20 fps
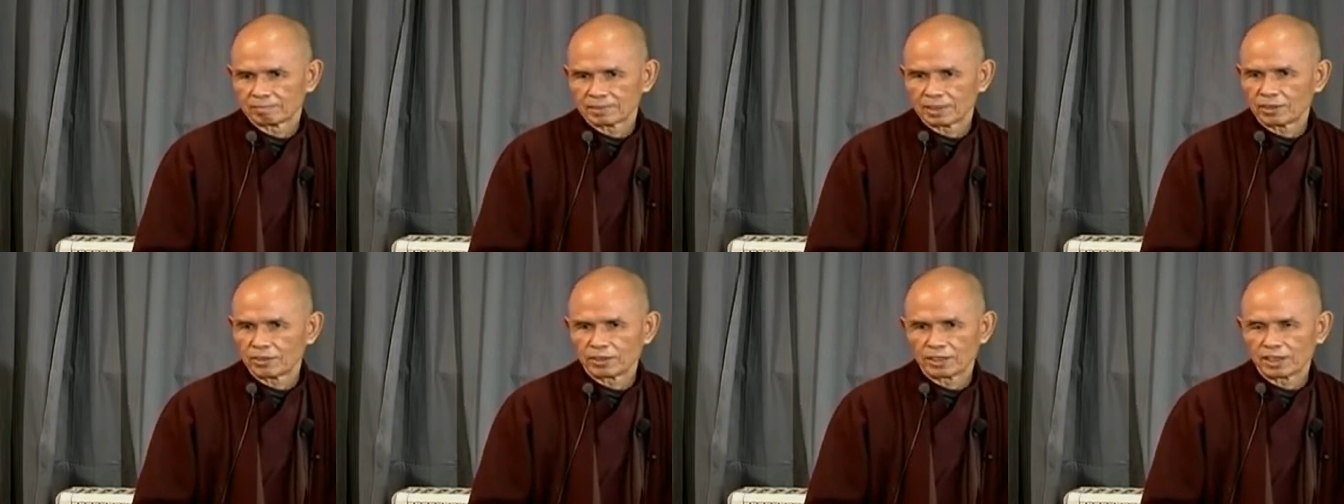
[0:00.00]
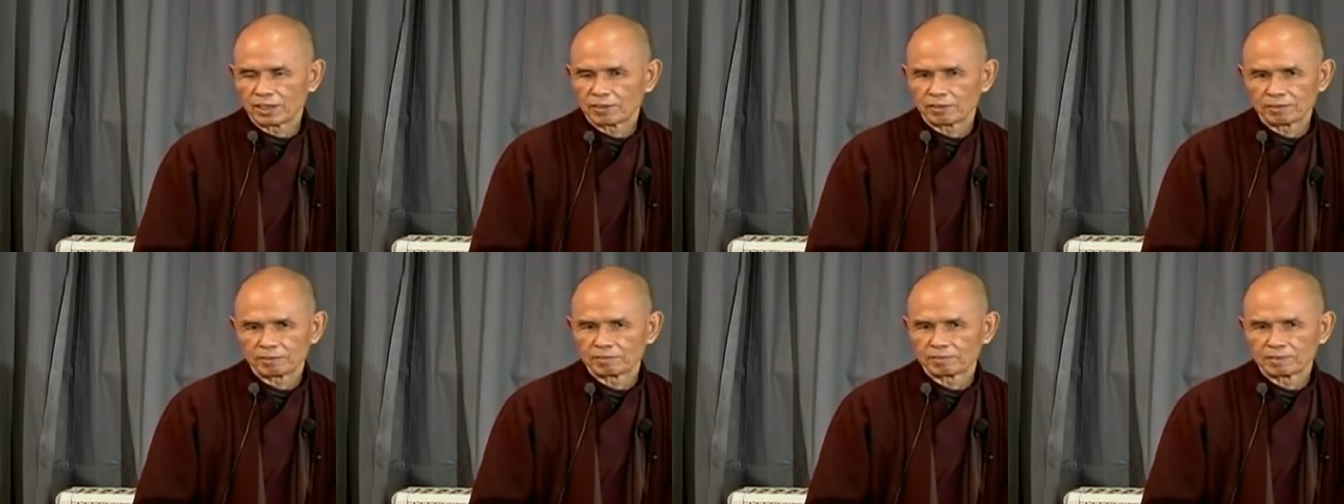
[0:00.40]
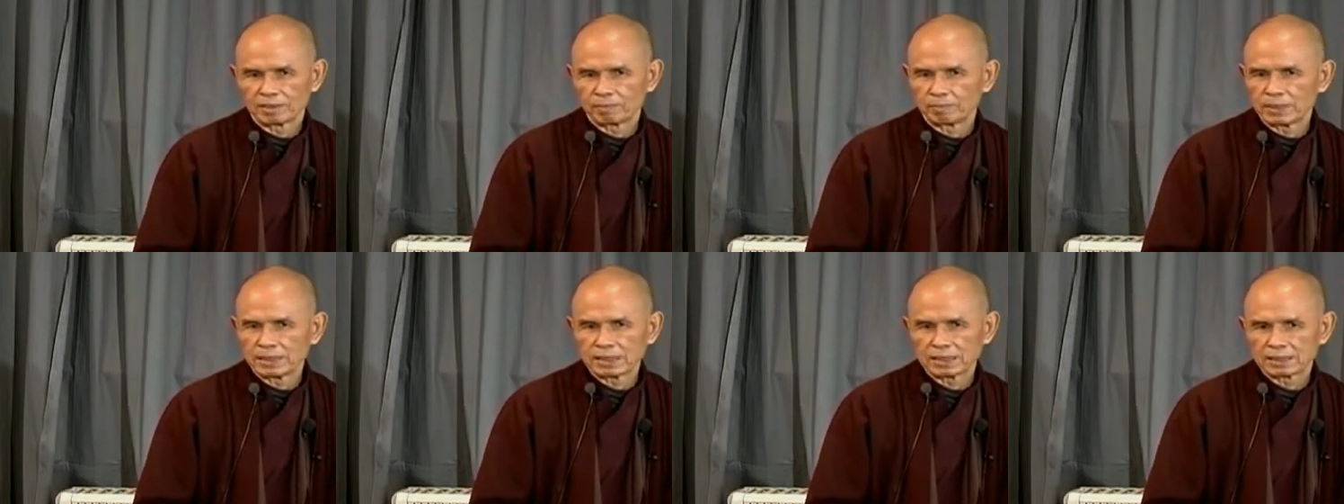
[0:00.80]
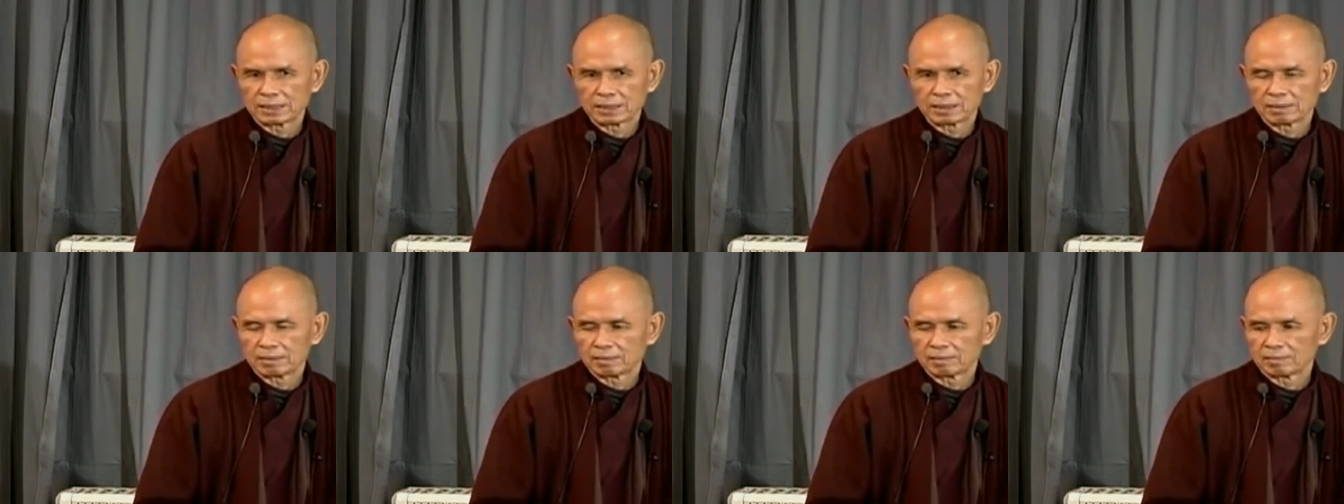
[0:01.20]
They don't know the
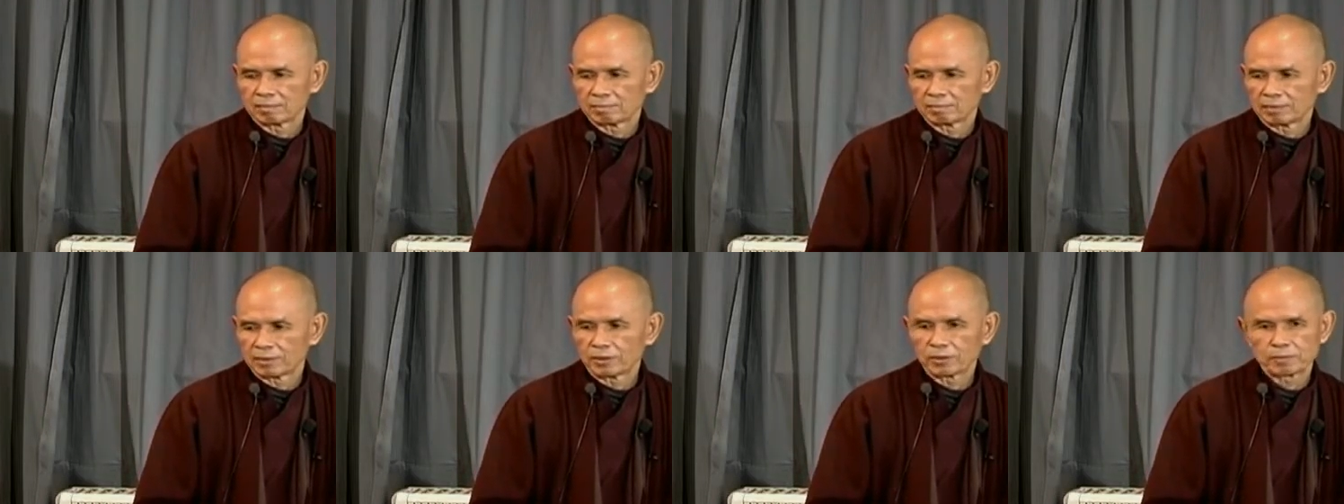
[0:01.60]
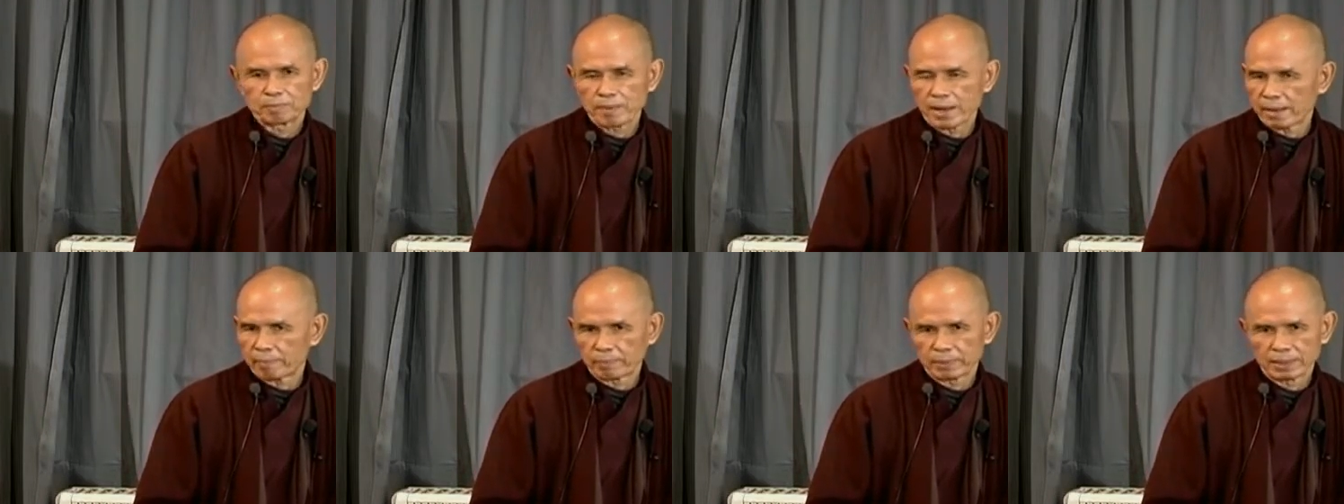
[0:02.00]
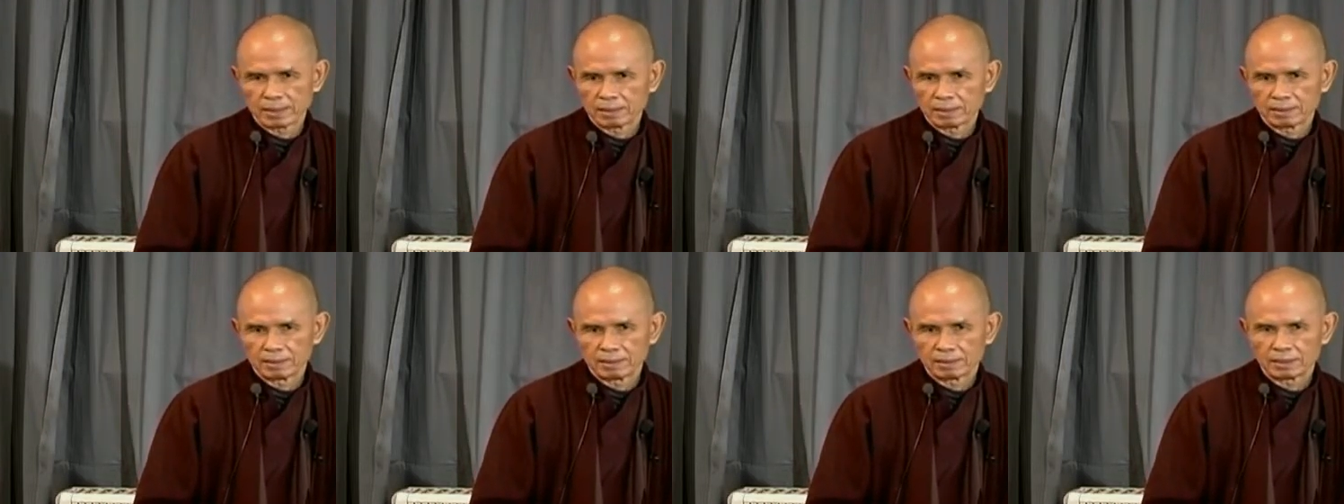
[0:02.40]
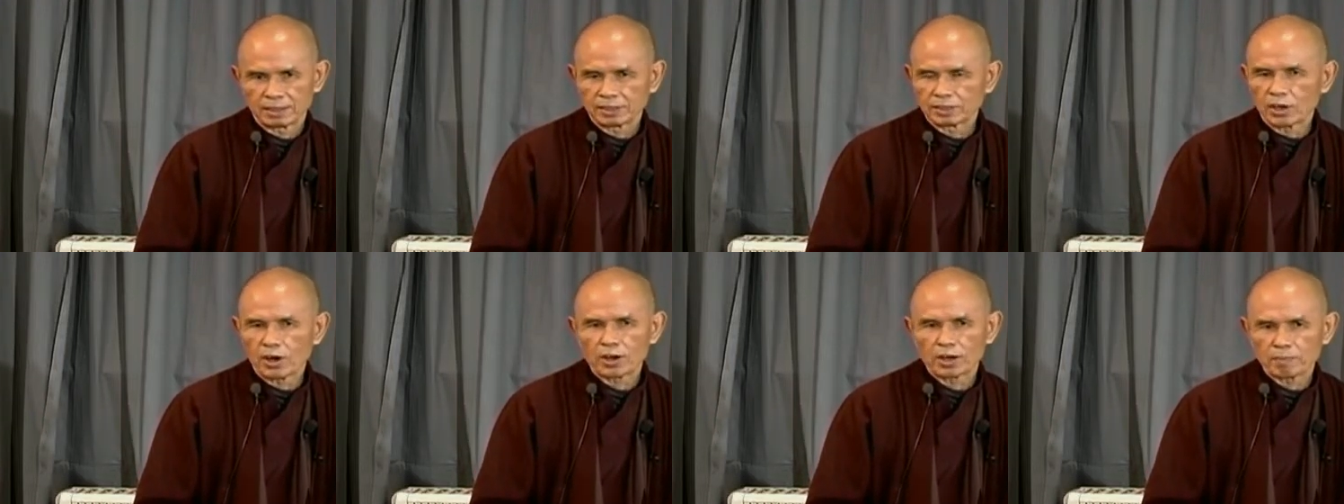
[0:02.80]
peace roadmap.
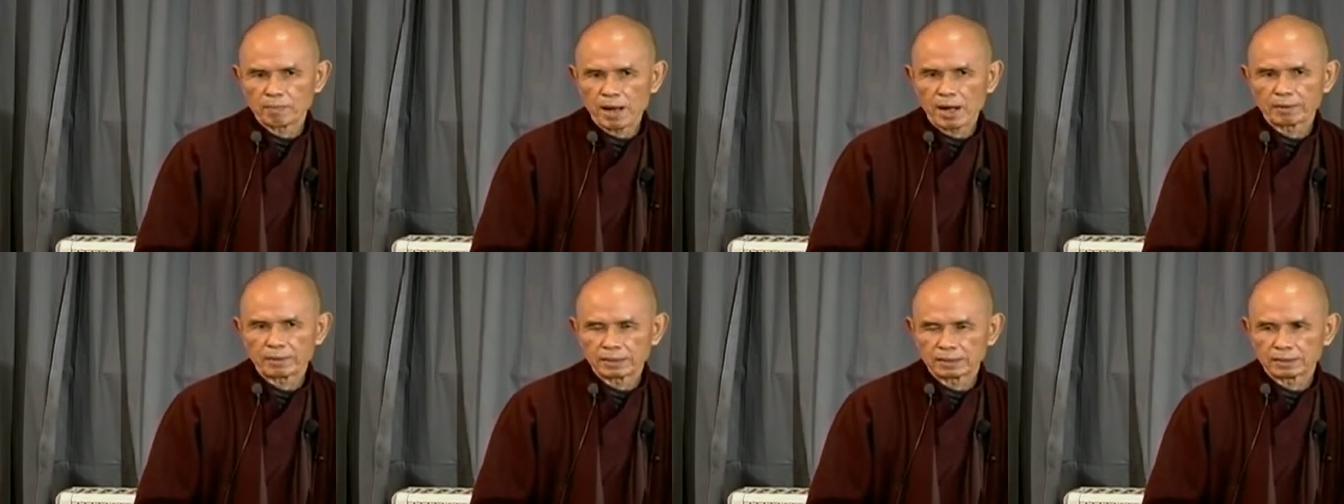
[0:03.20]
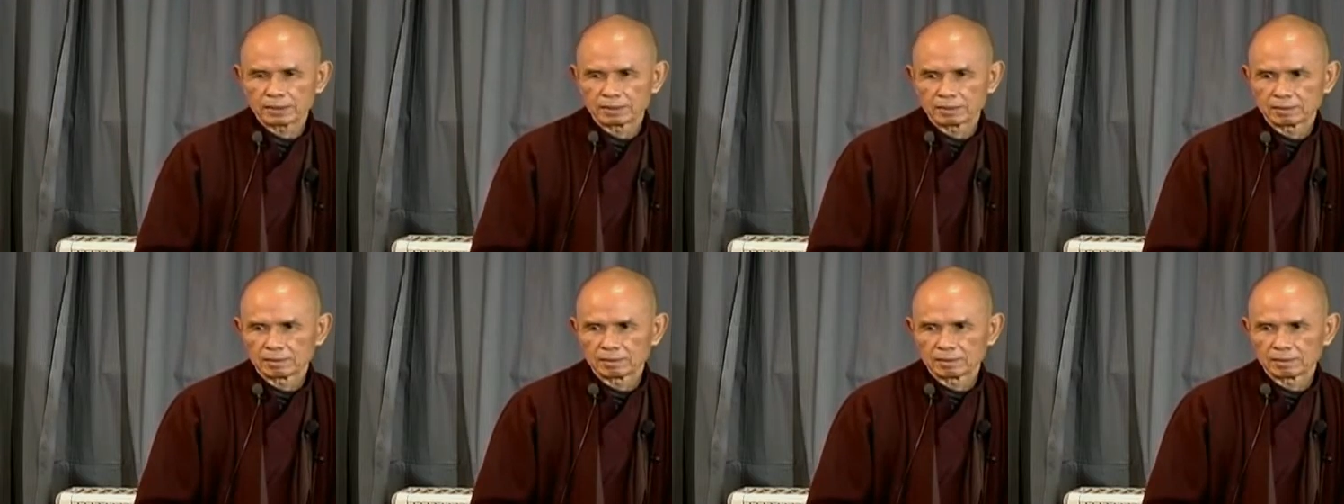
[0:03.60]
They talk about it.